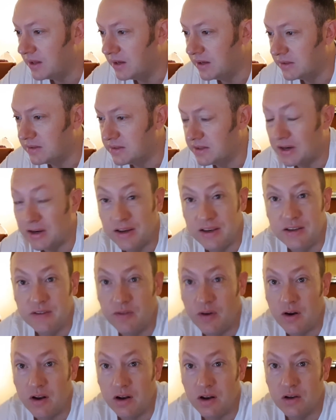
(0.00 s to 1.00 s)
It is
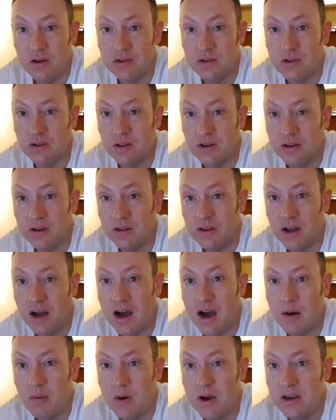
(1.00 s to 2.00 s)
very close to the
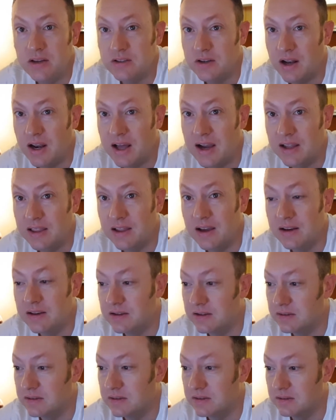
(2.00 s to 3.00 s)
highway, so I like
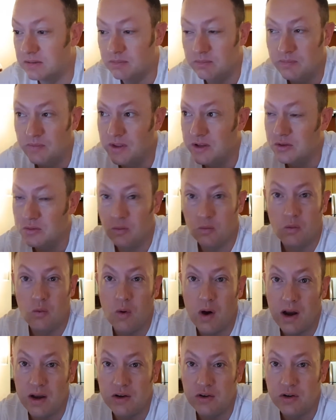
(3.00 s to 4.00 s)
that. It's
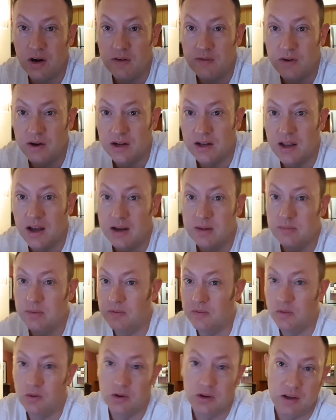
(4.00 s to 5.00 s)
one traffic light
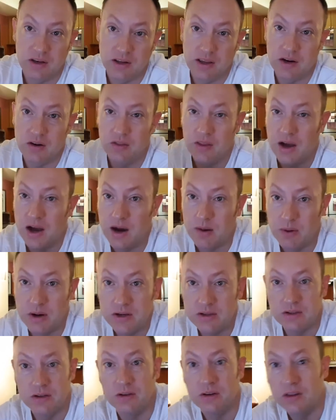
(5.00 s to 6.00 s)
before you can get on the
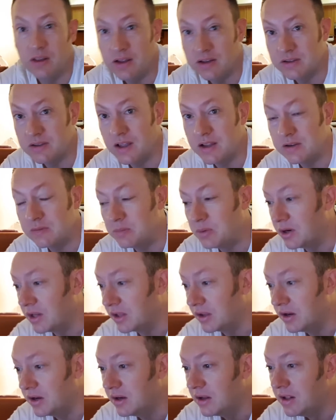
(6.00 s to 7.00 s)
highway, so that's
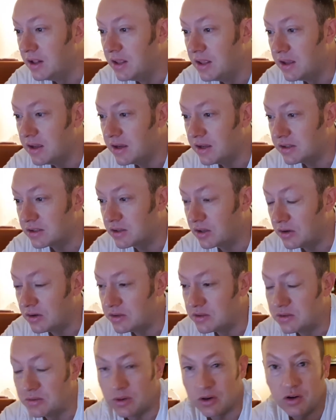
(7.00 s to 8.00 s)
pretty good. It's
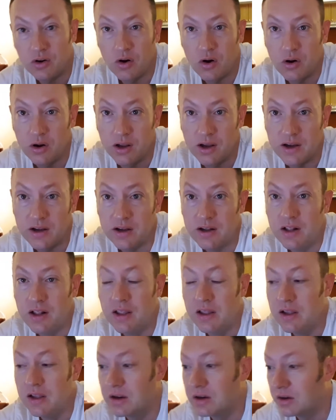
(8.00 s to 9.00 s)
close to a Kroger,
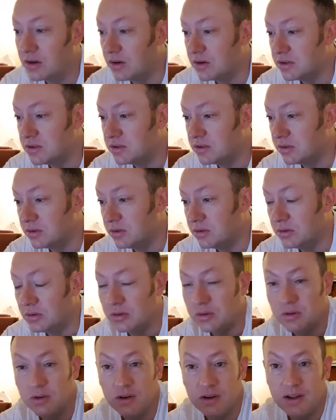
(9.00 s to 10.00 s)
close
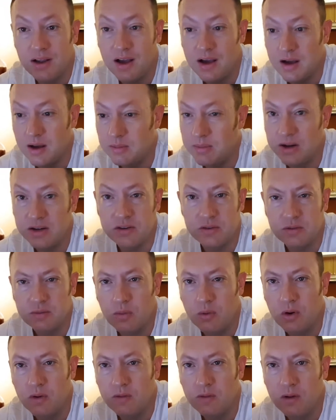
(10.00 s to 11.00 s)
to a bunch of
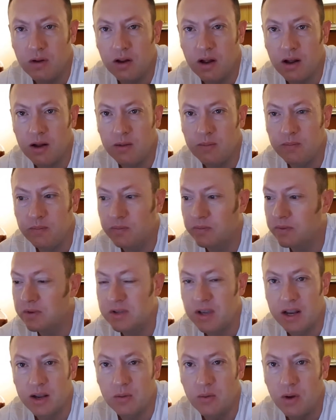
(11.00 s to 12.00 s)
smaller
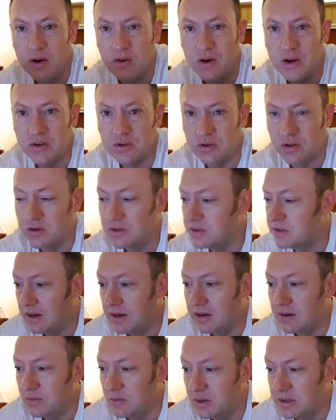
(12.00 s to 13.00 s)
takeaway restaurants
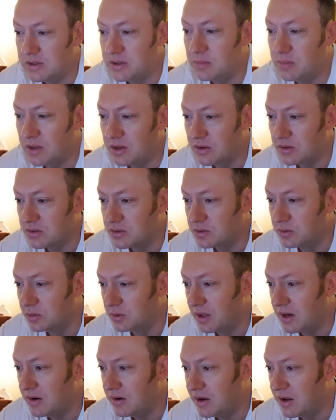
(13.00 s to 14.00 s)
in a reasonably good
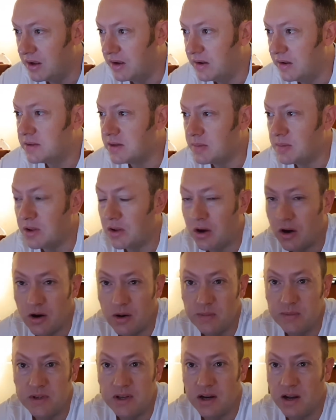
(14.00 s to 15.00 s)
school area. Some of the
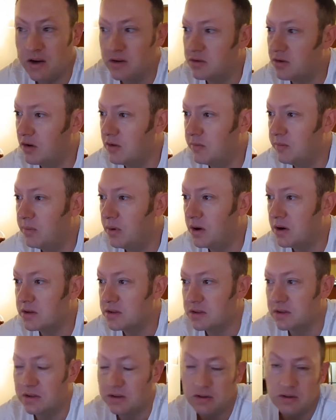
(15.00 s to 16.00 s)
homes that I drove
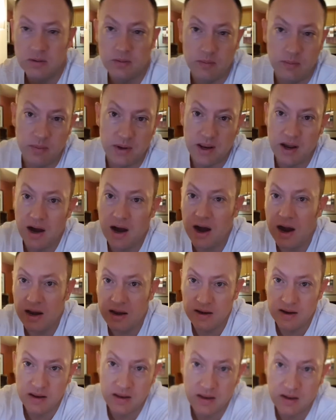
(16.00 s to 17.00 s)
past
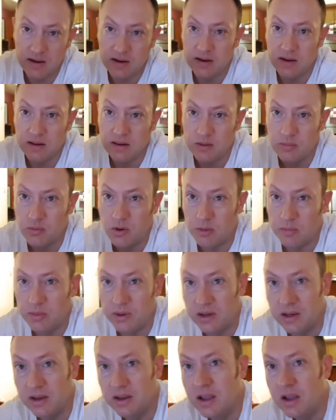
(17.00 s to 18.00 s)
behind the
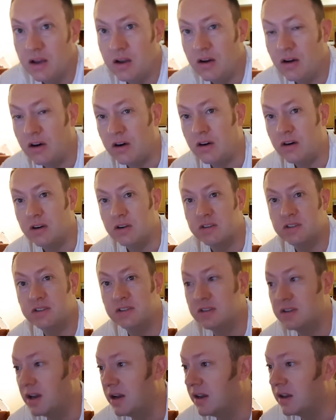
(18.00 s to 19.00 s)
property are
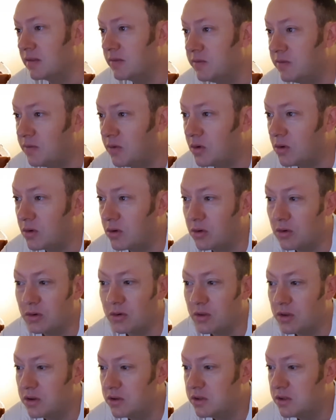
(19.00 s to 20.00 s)
selling
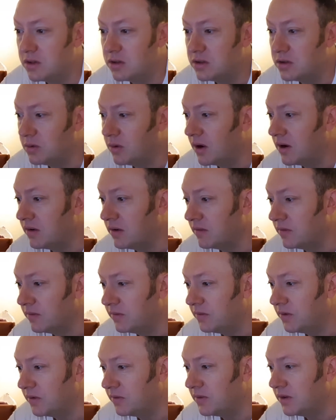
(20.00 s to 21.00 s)
for
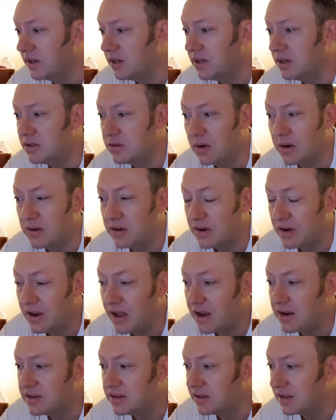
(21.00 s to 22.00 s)
$250,000,
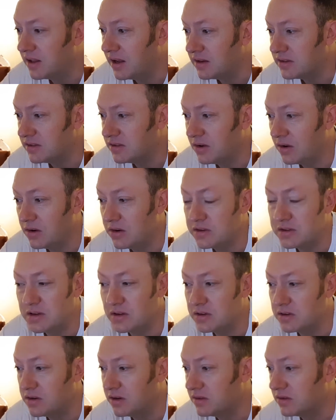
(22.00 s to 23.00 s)

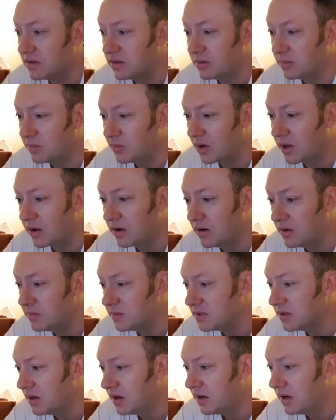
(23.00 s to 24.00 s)
$290,000. Those little brick
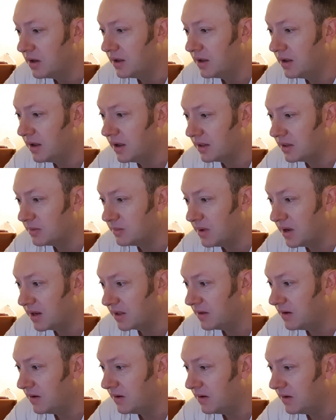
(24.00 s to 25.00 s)
homes at the
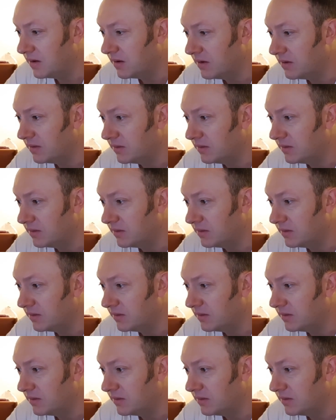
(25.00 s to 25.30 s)
back there.